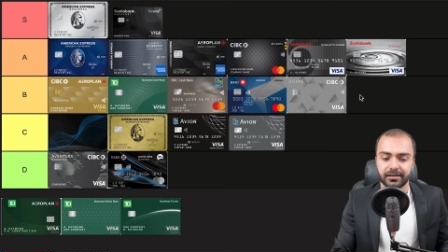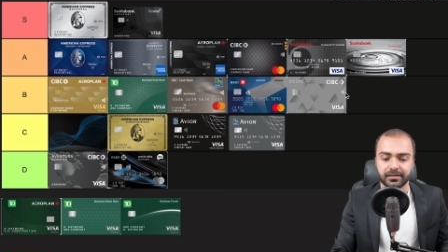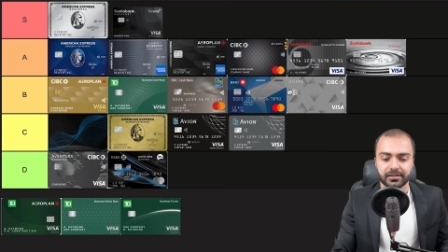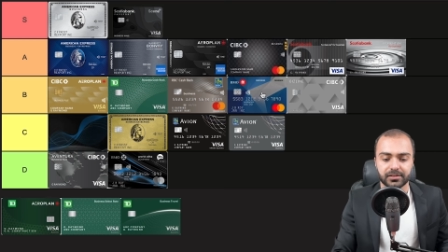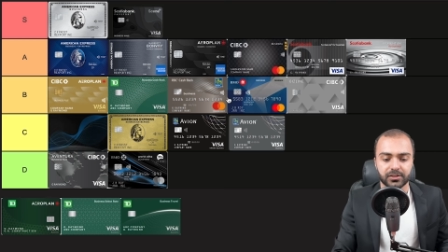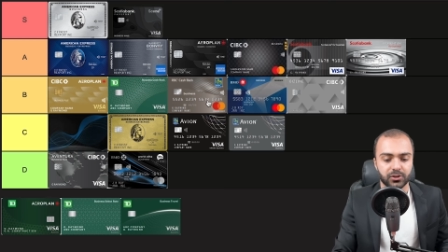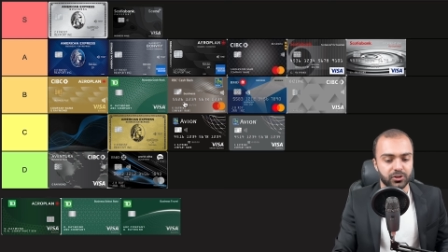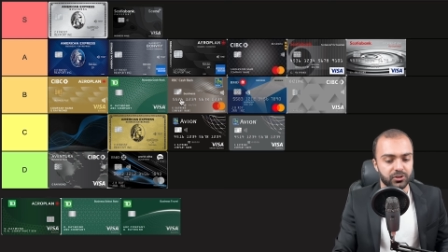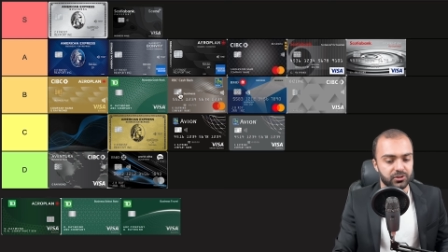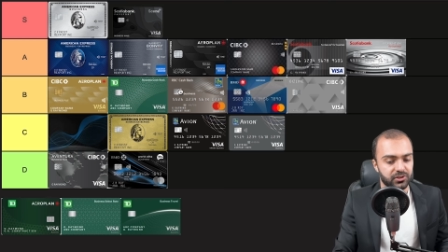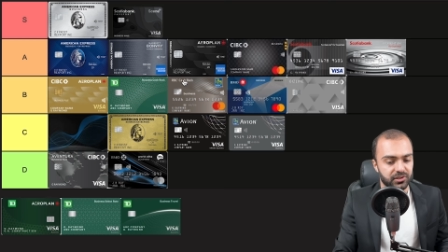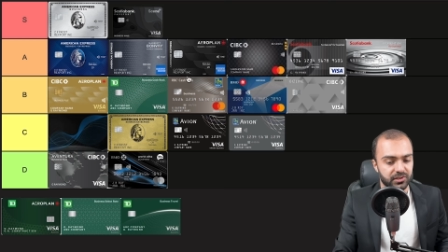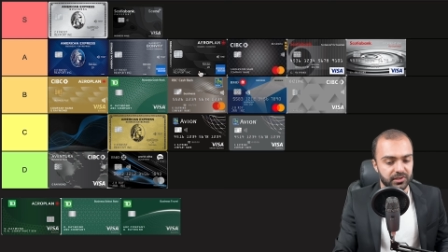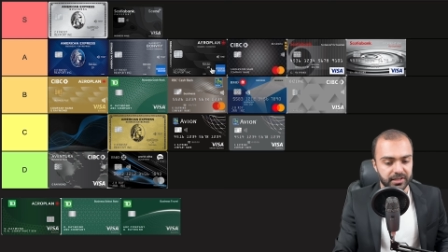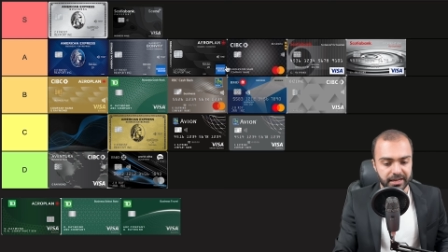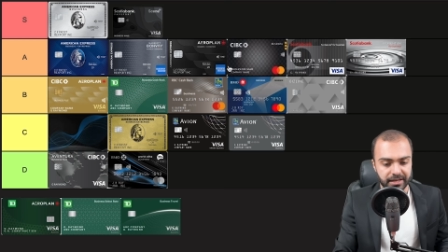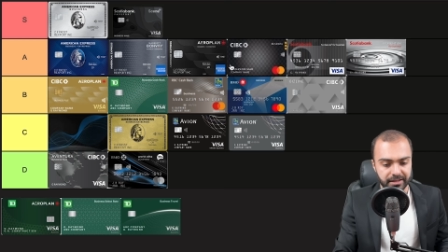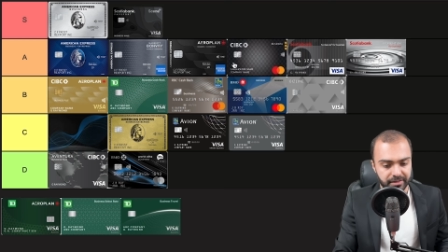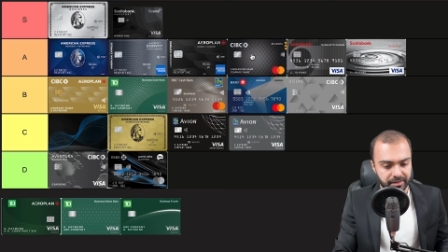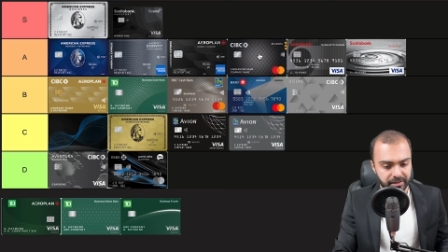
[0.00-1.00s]
You could just
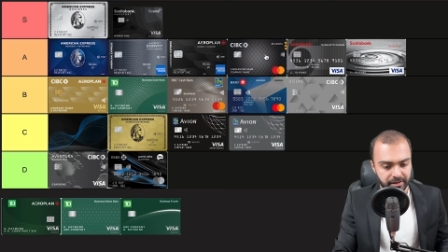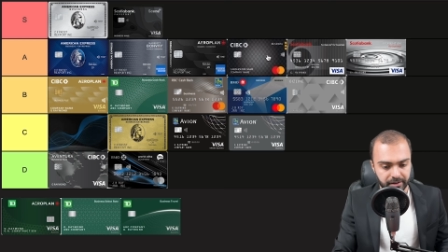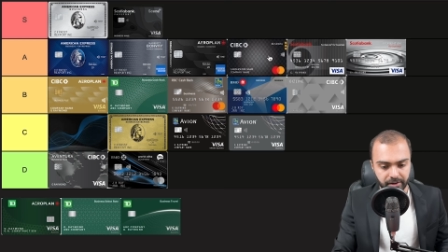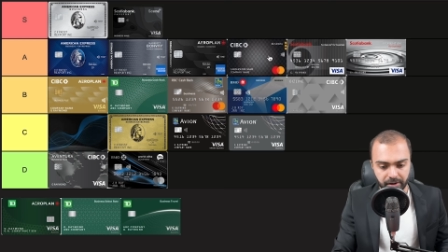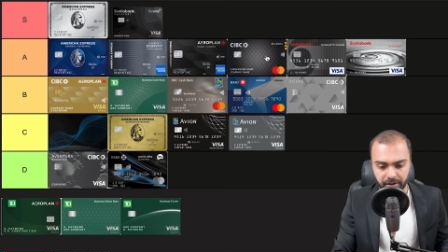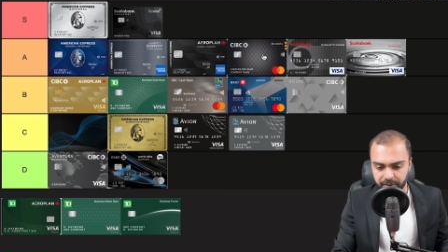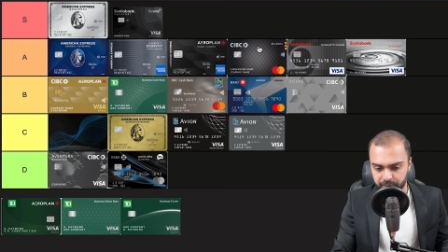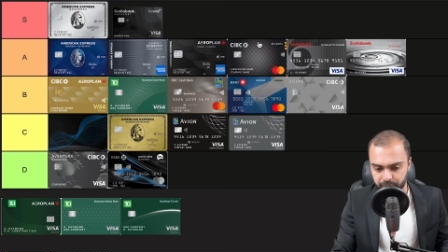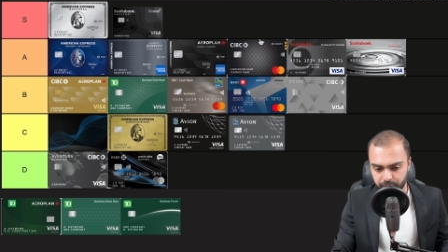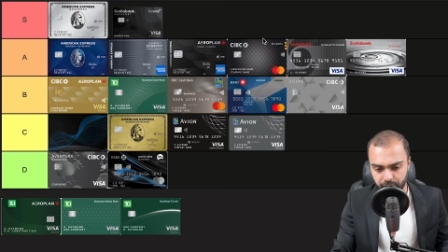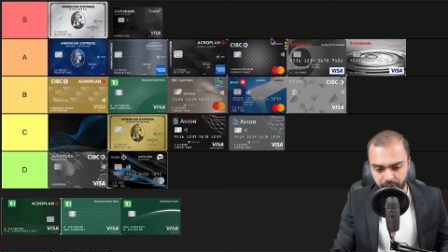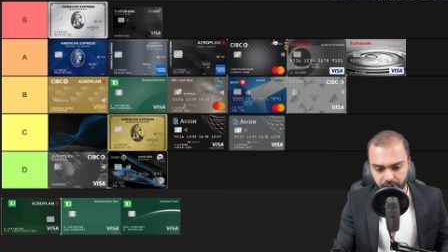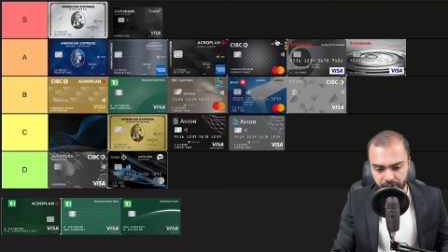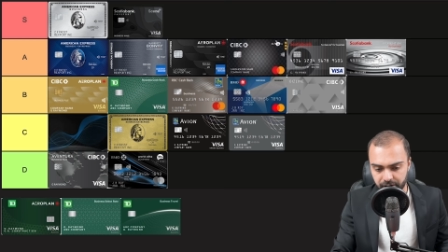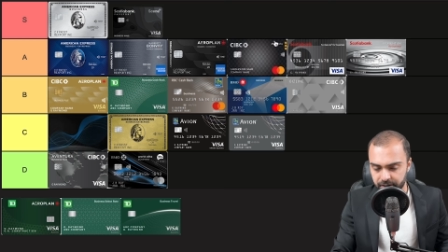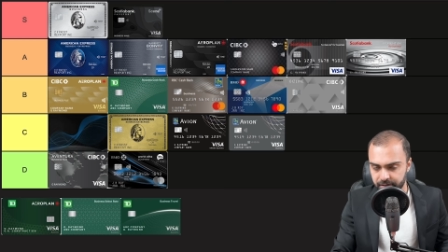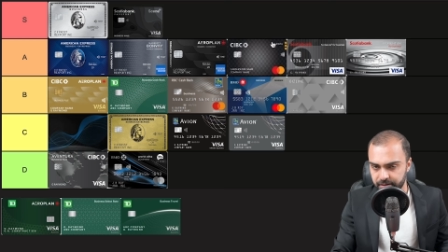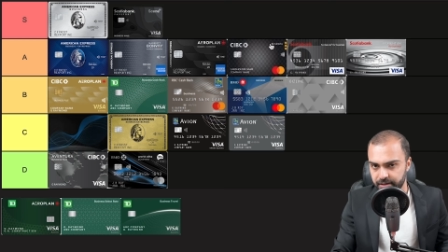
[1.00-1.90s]
get the Costco card.